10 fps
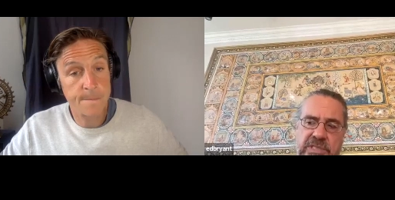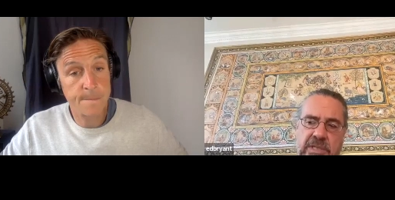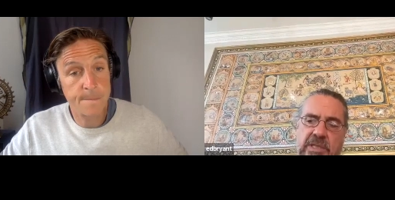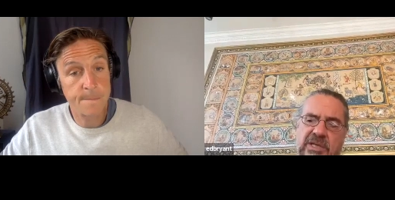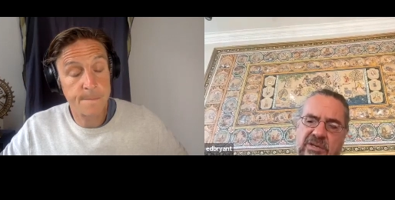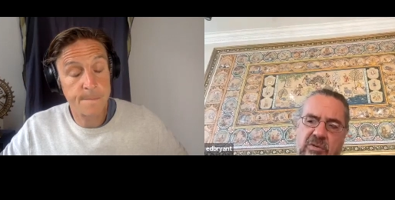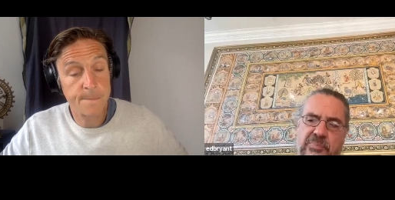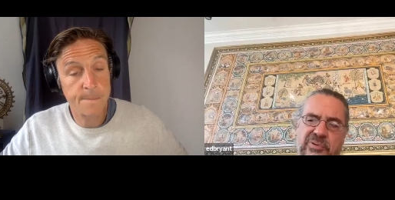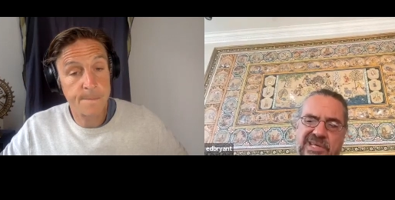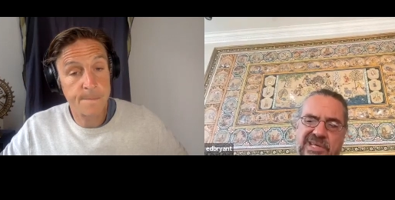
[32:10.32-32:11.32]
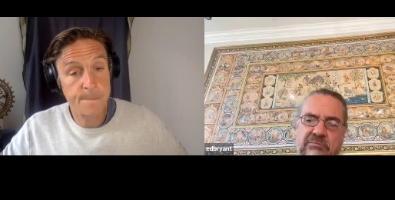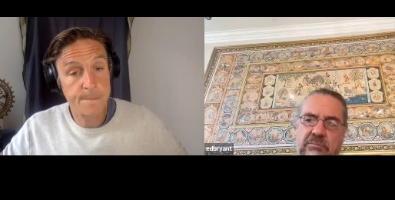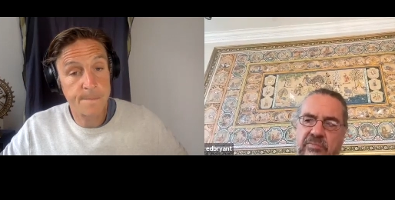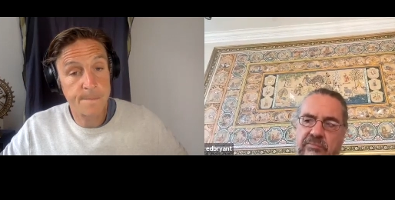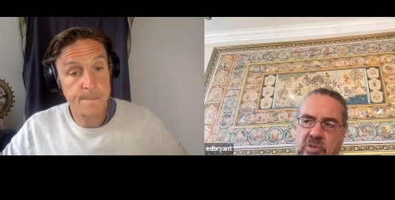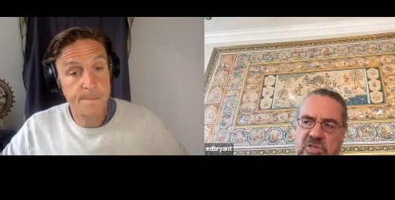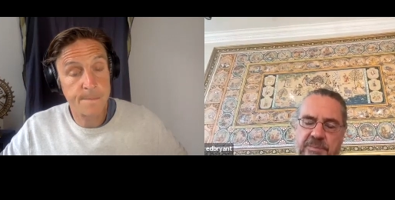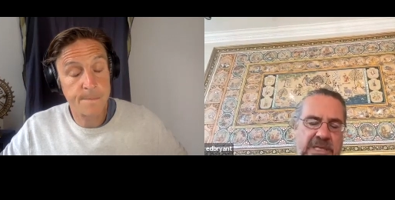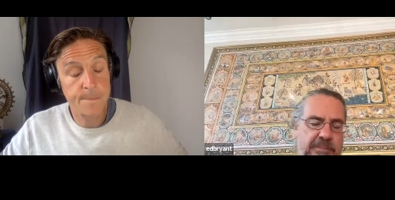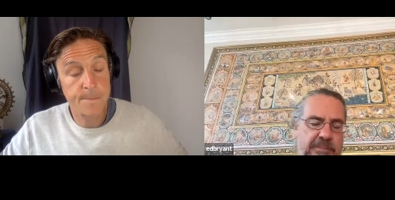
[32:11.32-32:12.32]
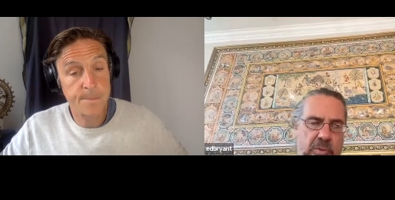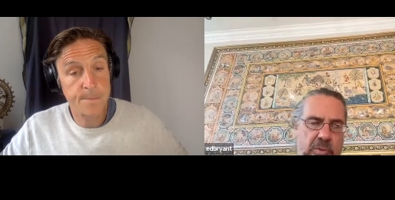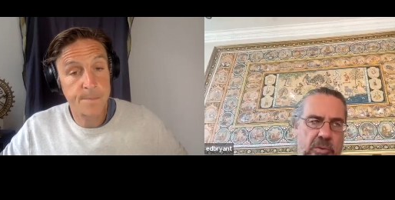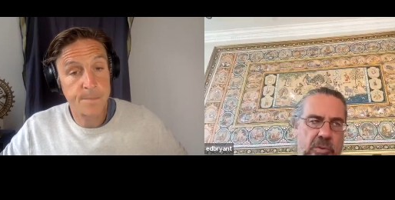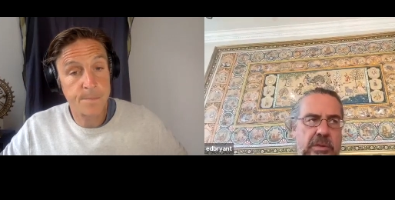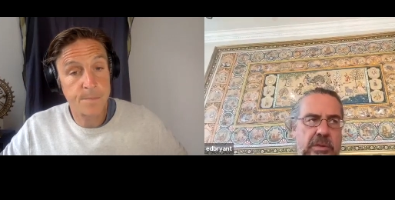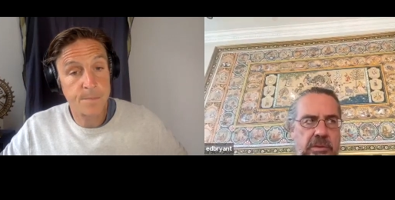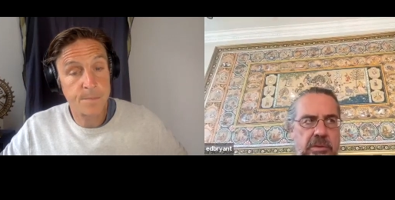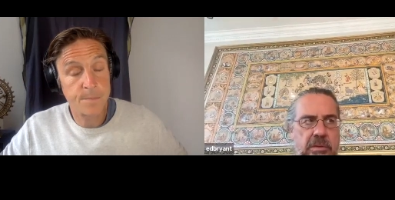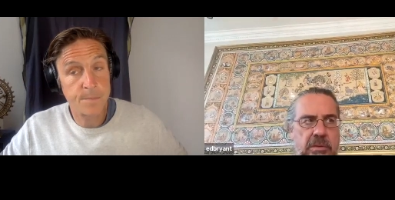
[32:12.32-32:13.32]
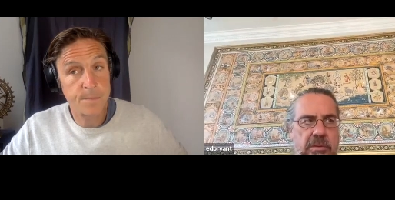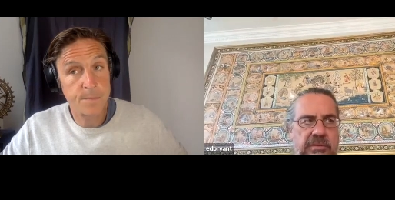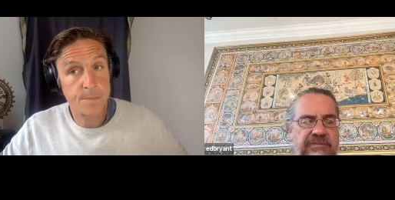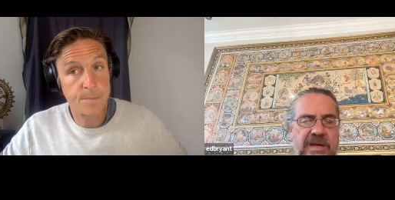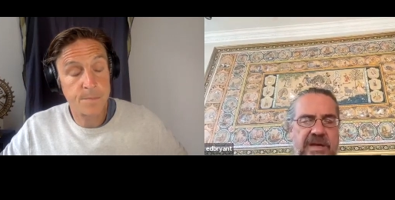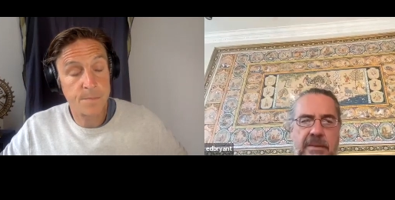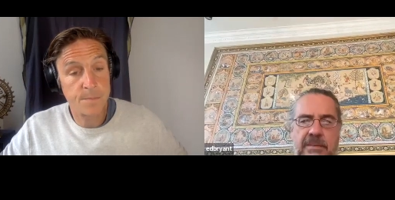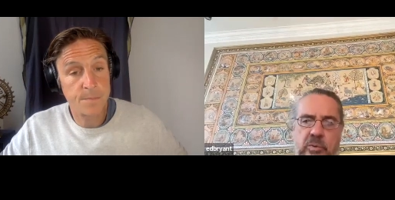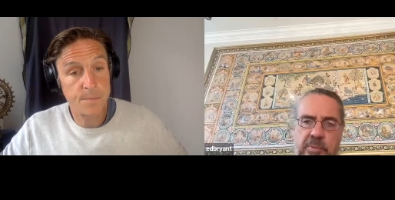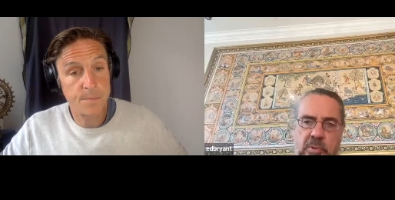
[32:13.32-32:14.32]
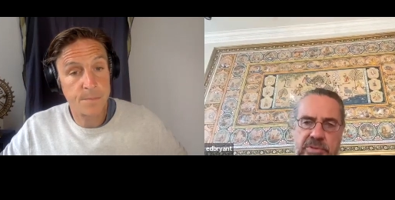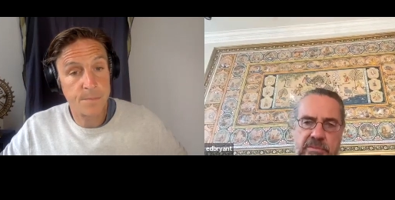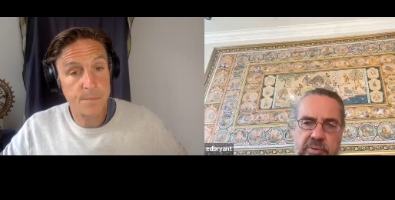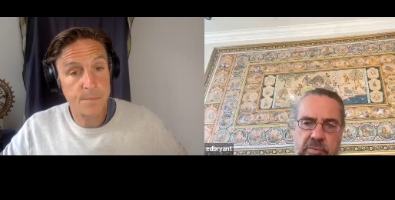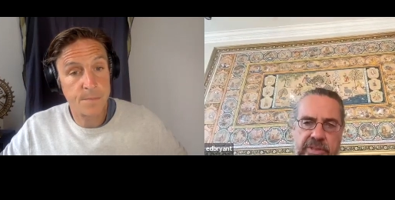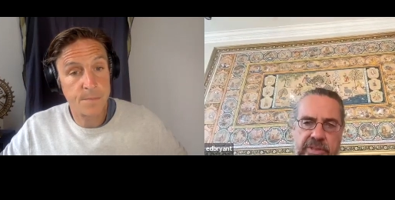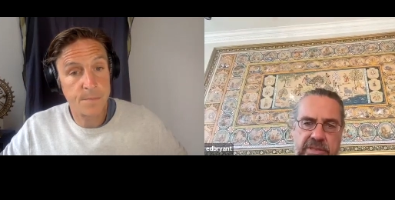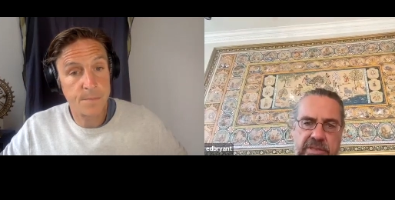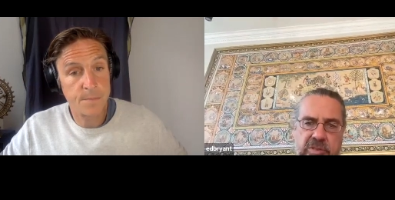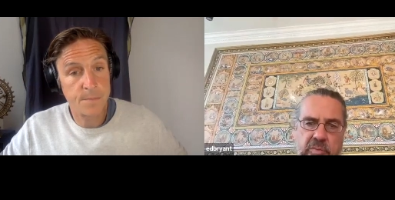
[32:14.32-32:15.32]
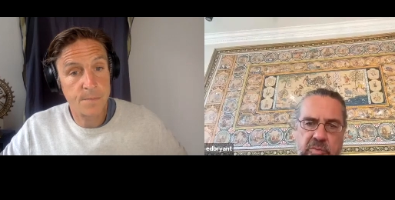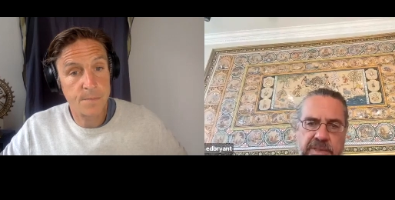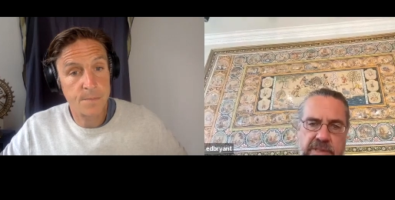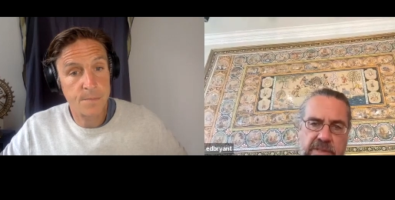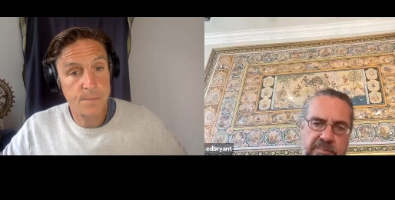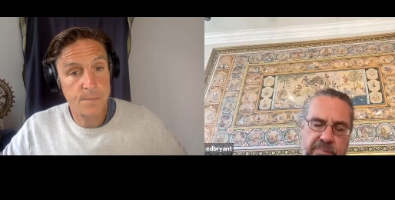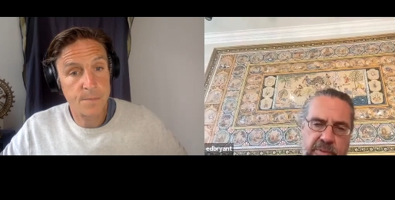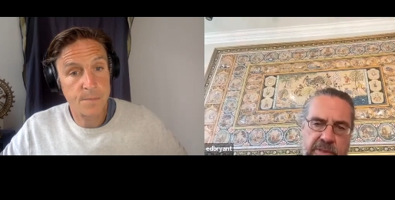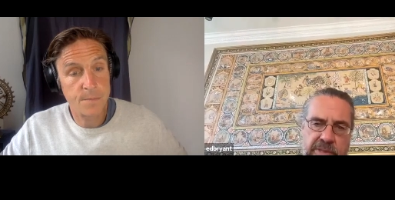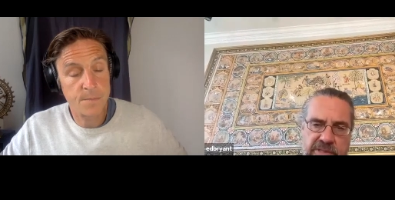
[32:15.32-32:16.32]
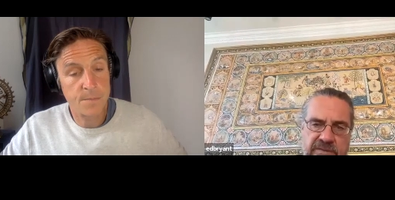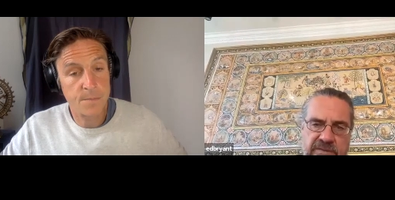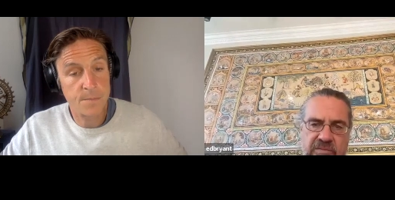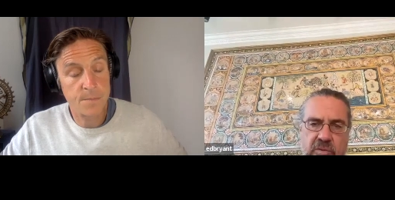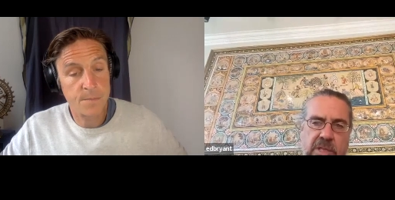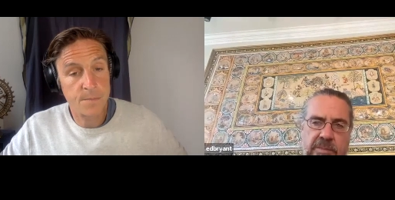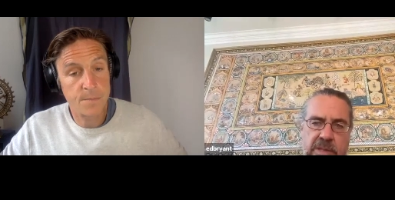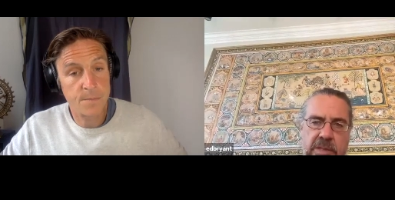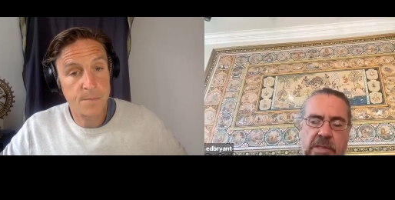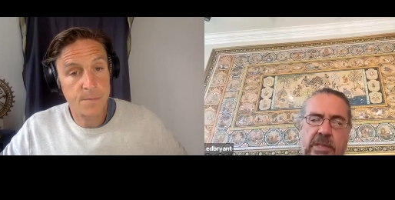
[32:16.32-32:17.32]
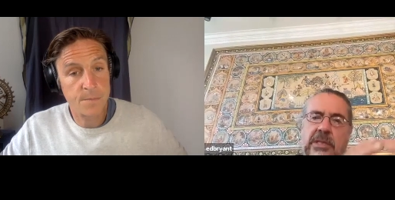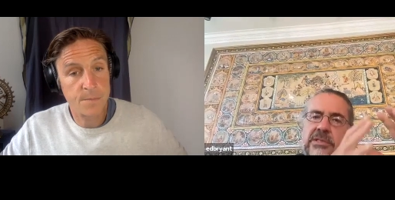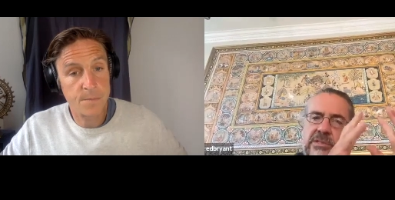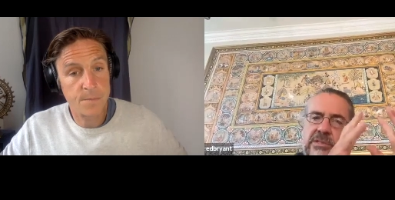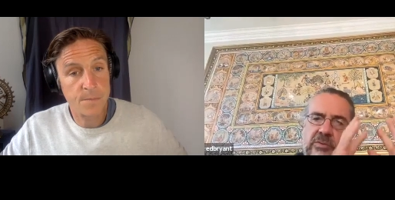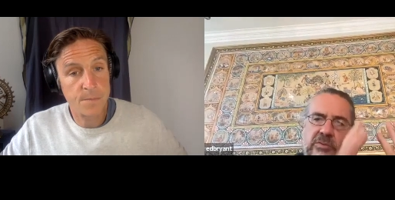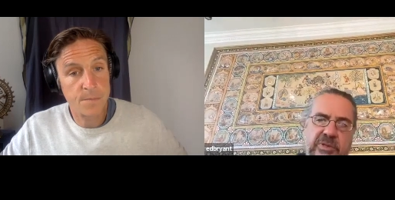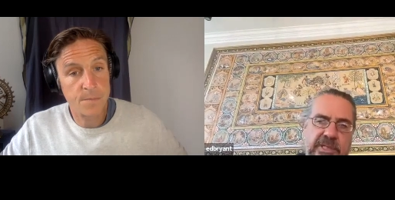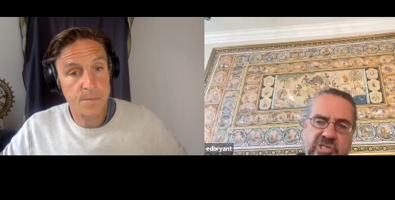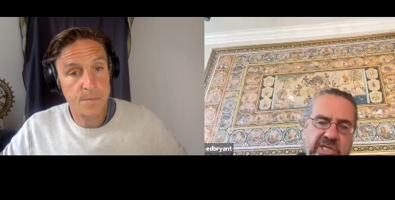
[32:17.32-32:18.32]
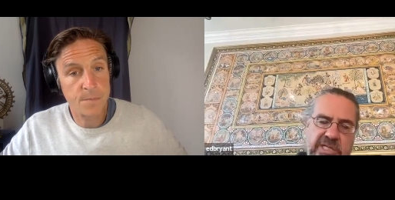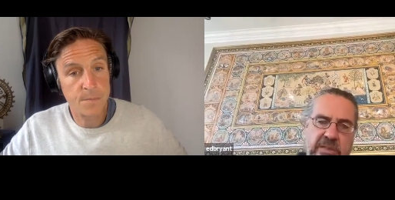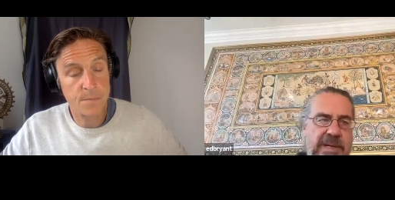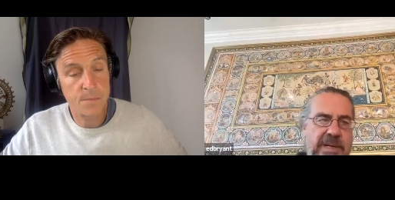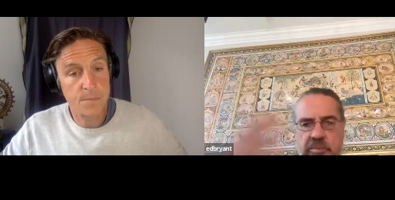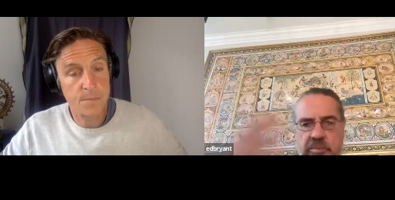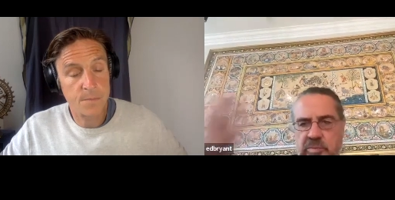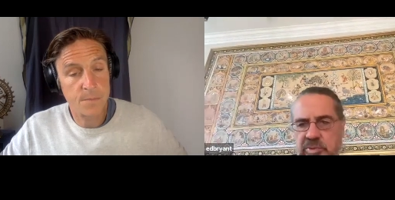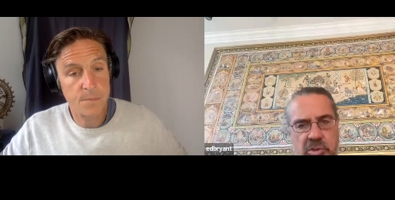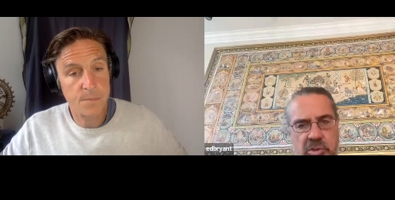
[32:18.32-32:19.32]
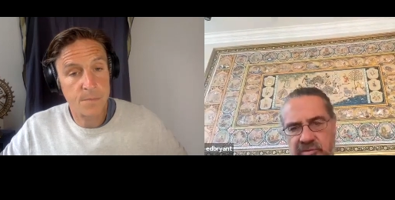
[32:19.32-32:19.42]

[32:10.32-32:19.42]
Speaker 1: you know, pretty most people, you know, your the family you were brought born into would be the product of your karma. So you pretty much end up, as it was all over the